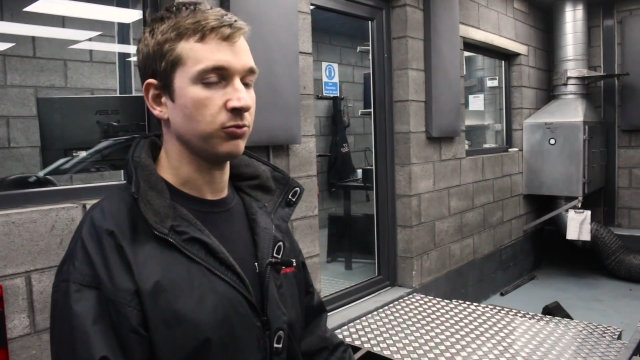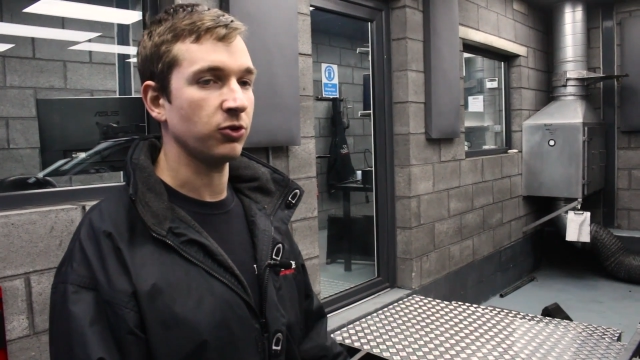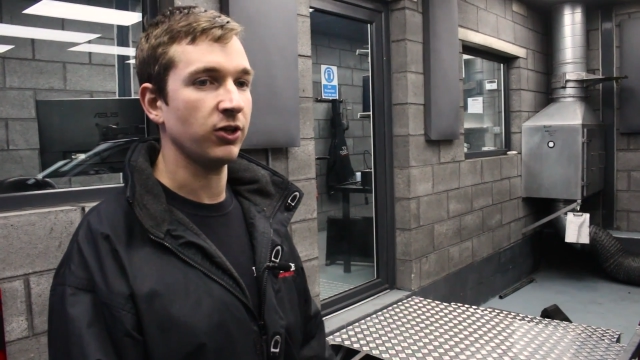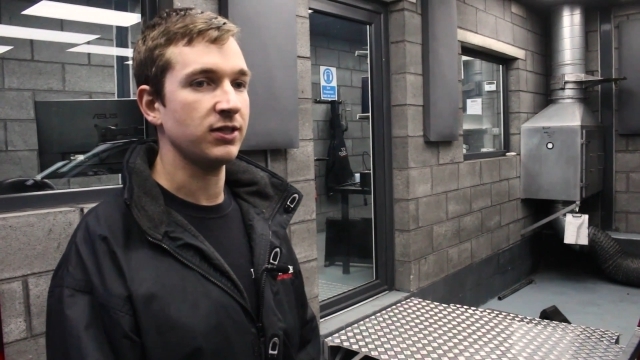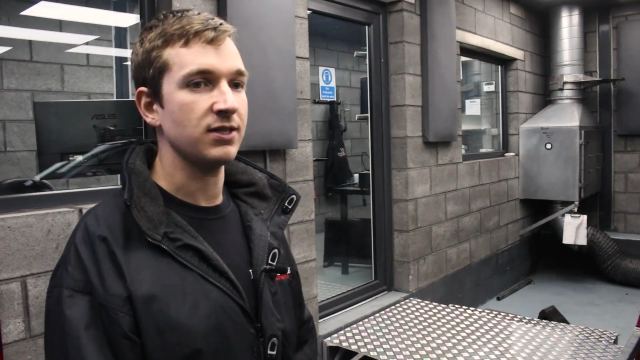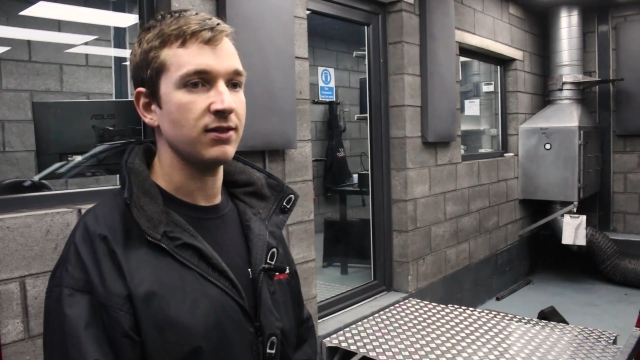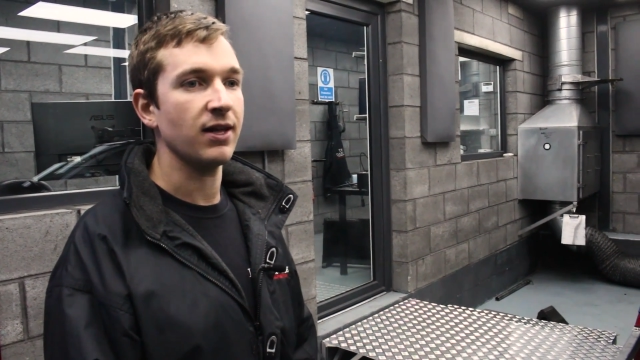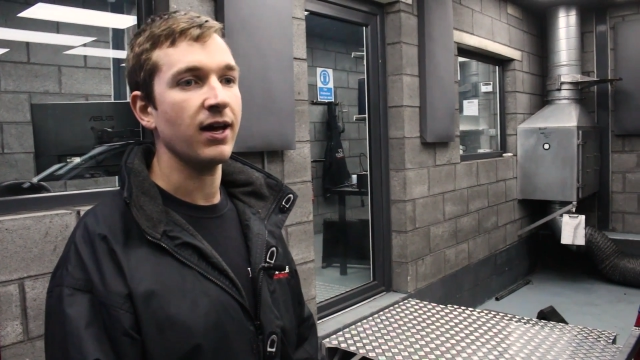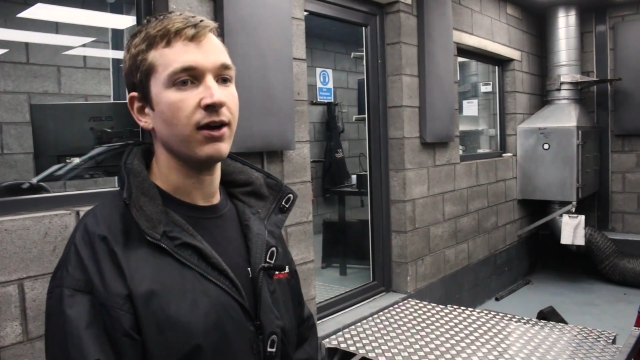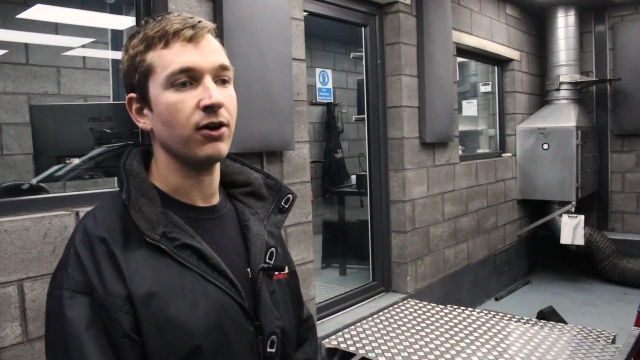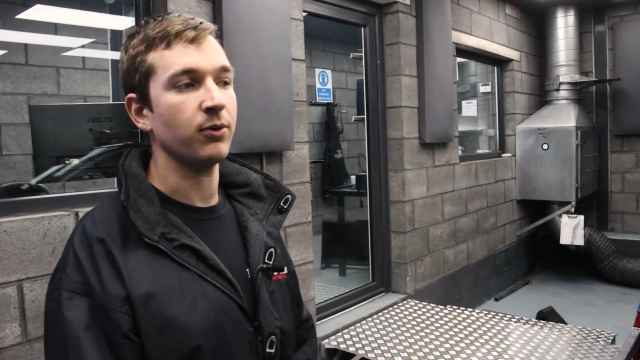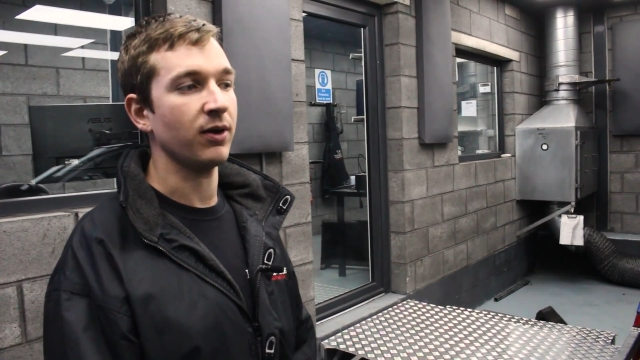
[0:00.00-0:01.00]
some grit in
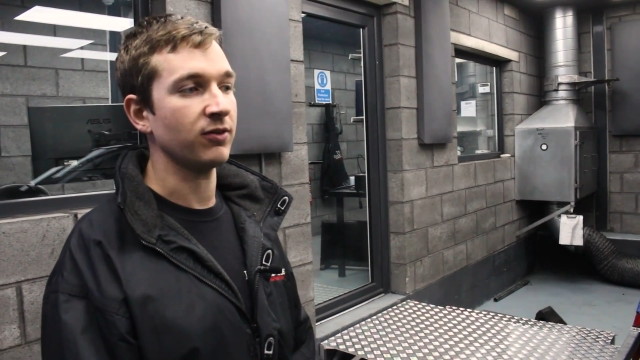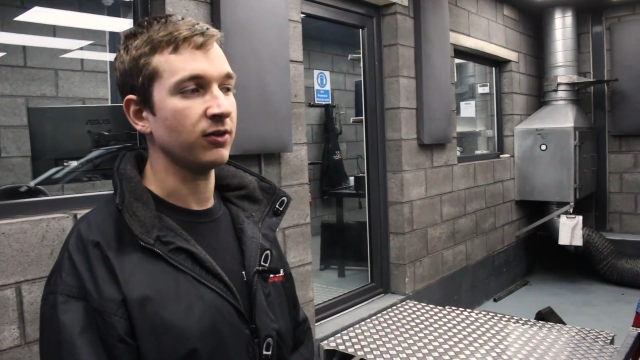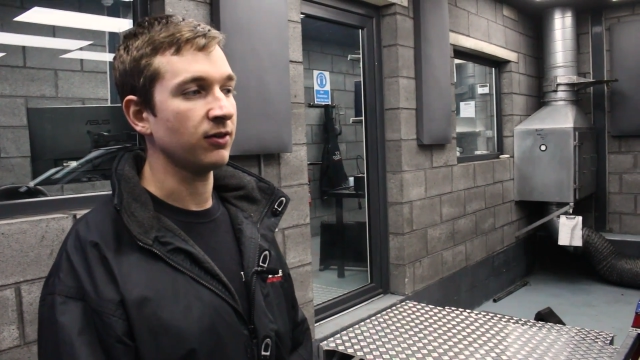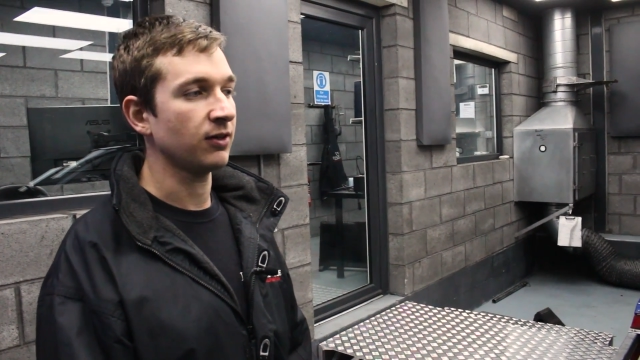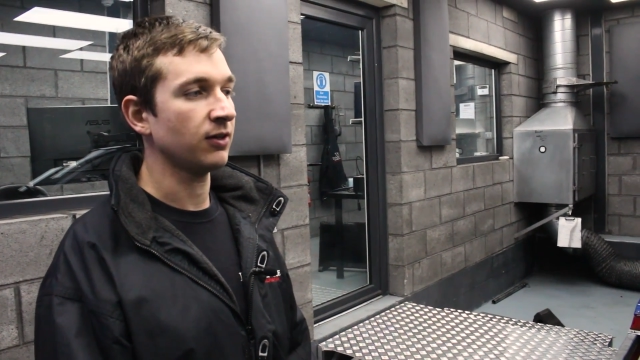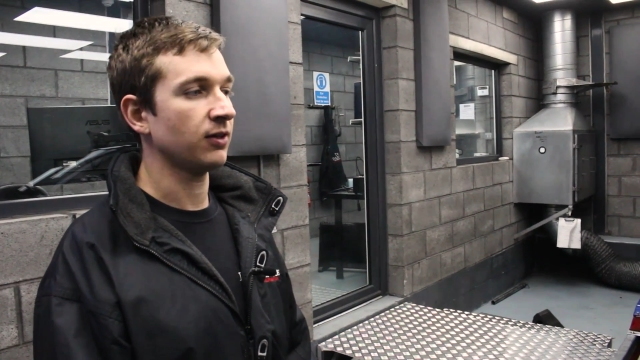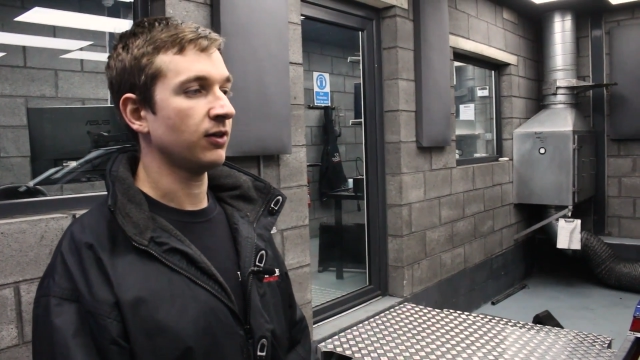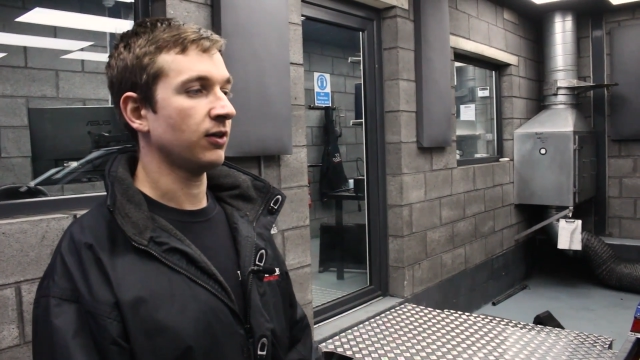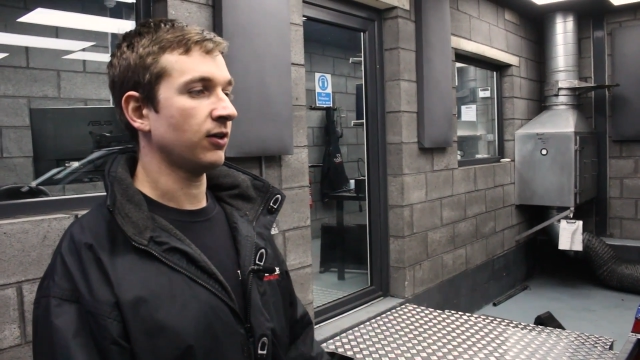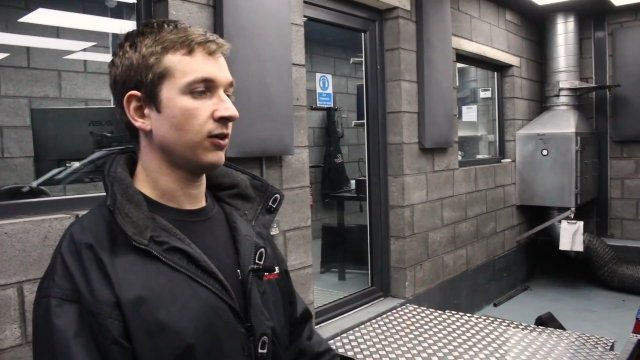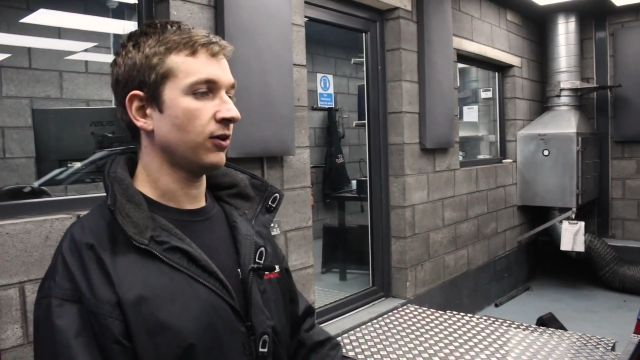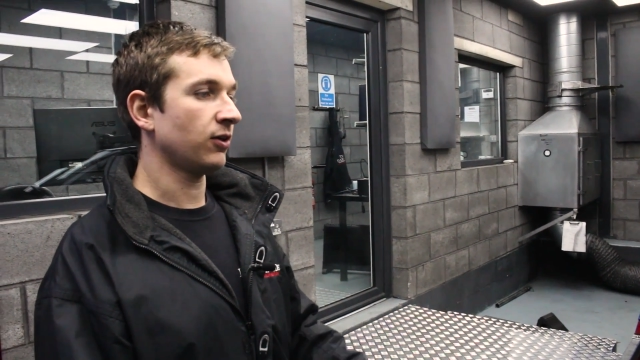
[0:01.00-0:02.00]
there or whatever.
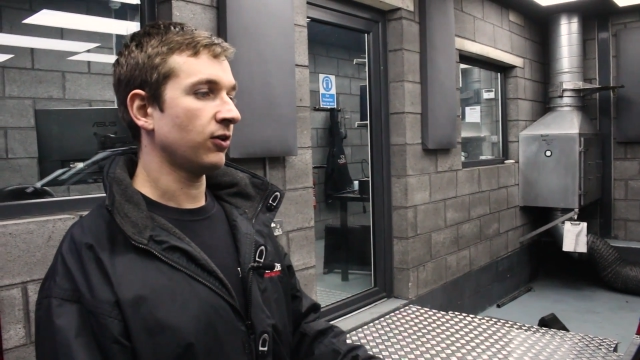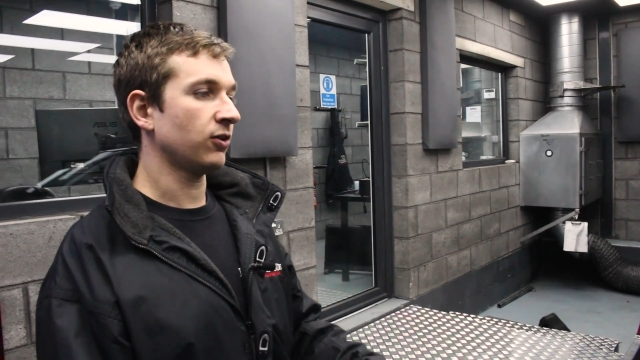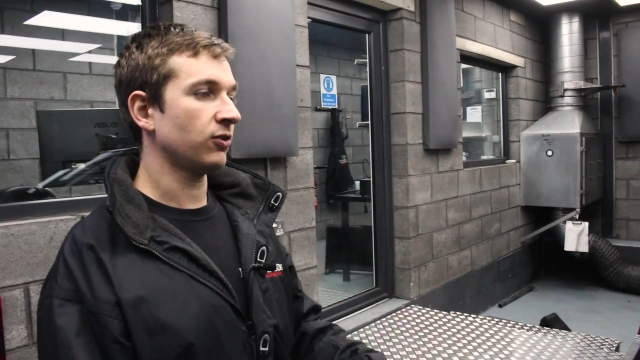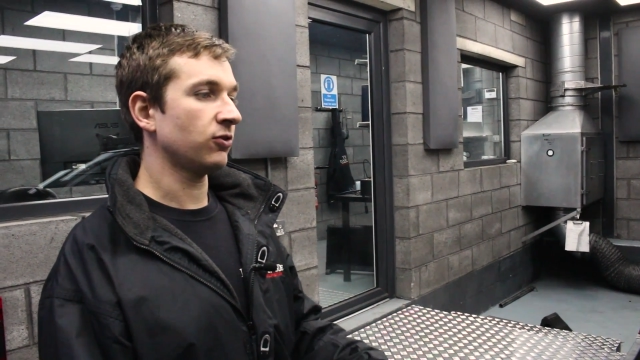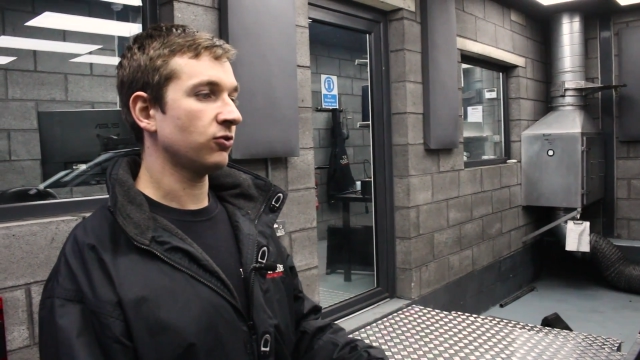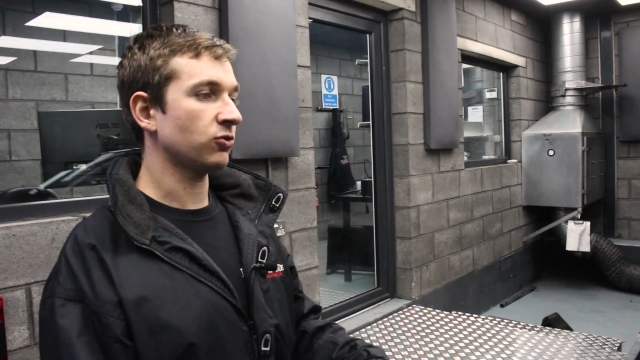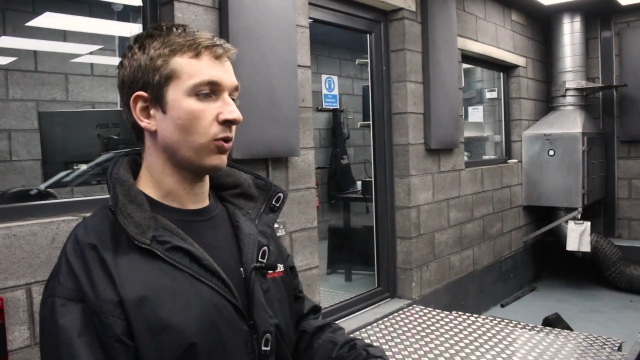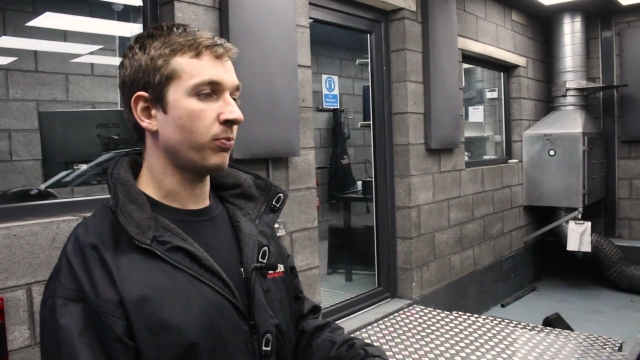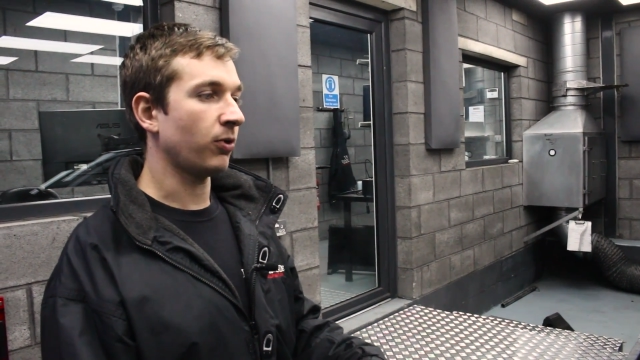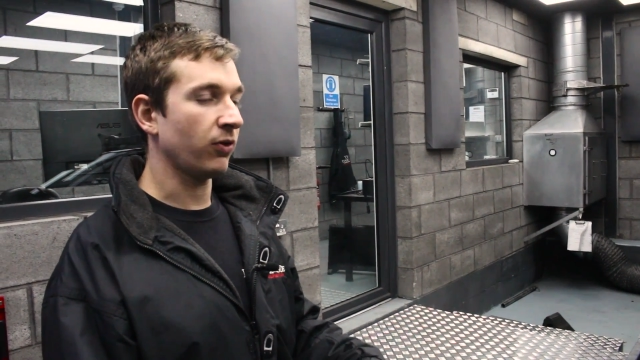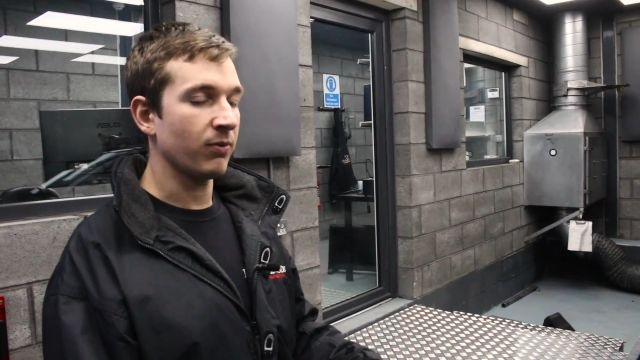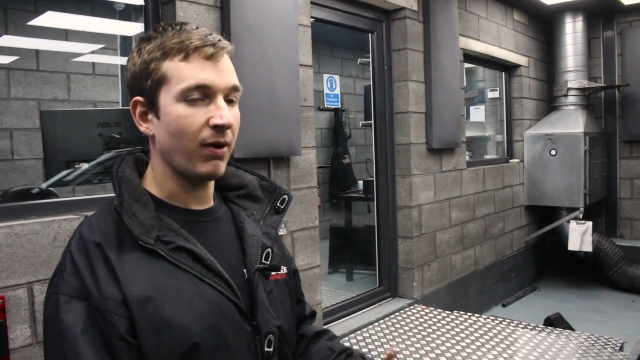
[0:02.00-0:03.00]
So we
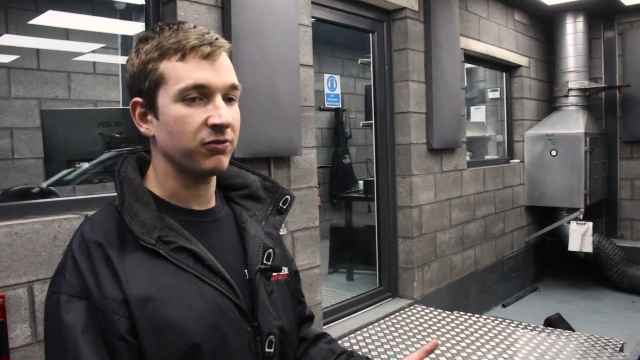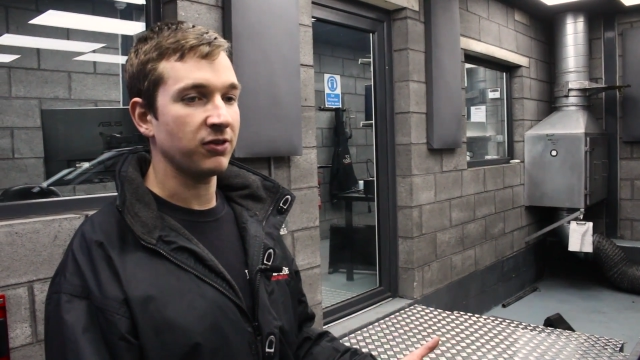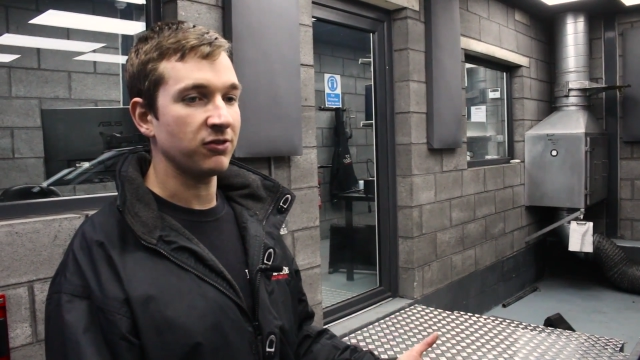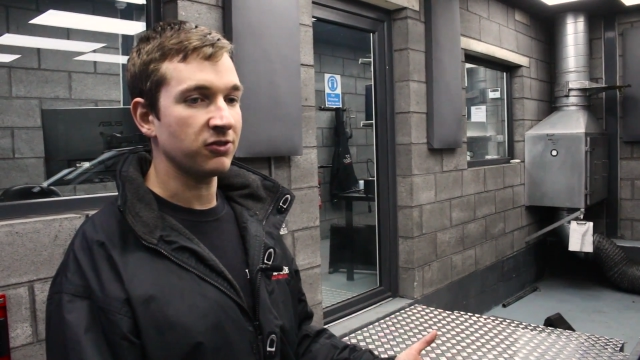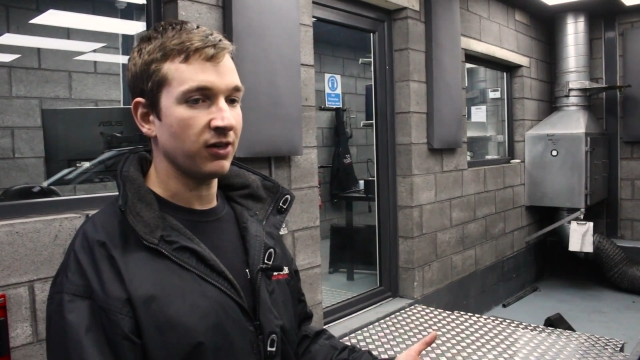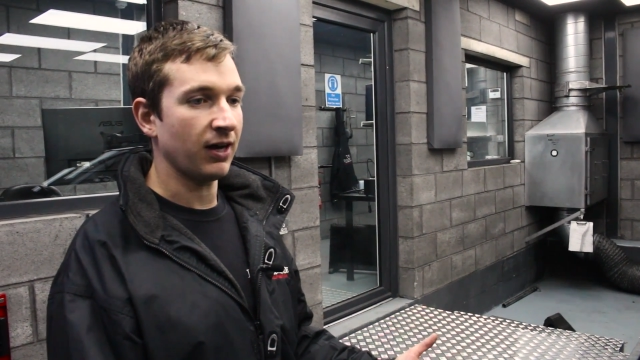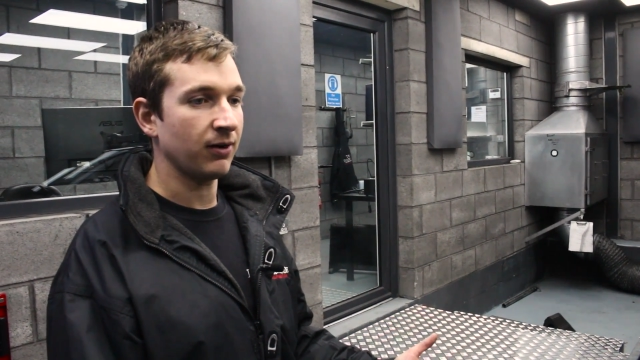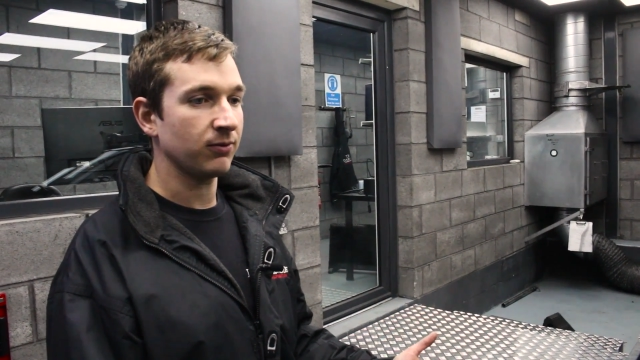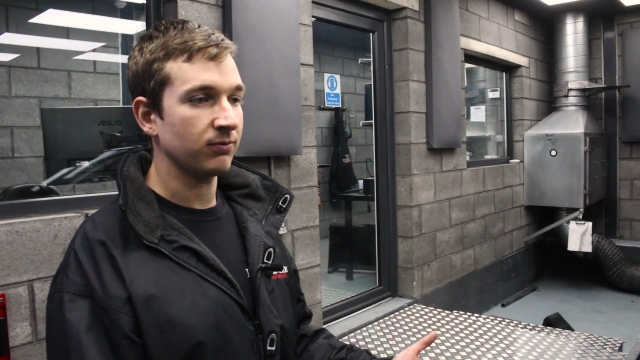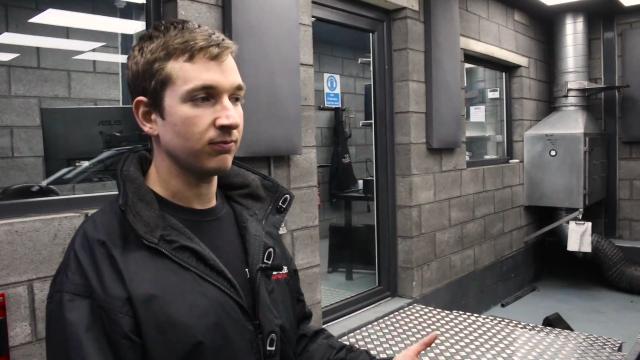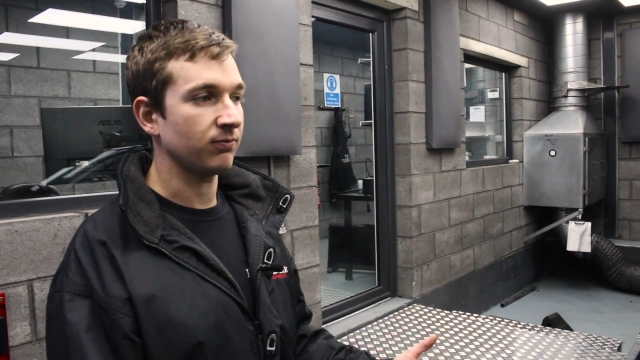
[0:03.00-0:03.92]
pulled the MAF sensor out,